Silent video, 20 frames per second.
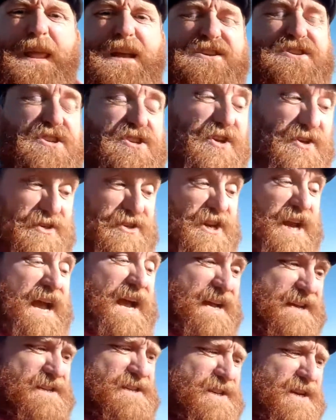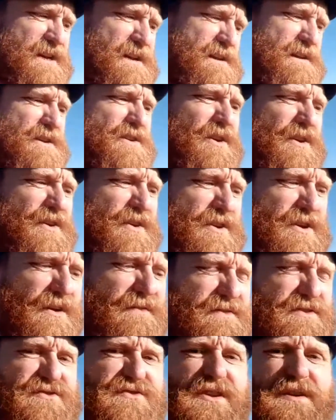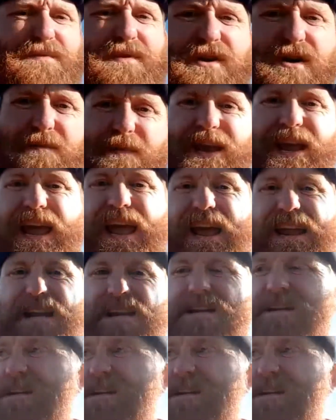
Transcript: such as Connor Coventry were coming in.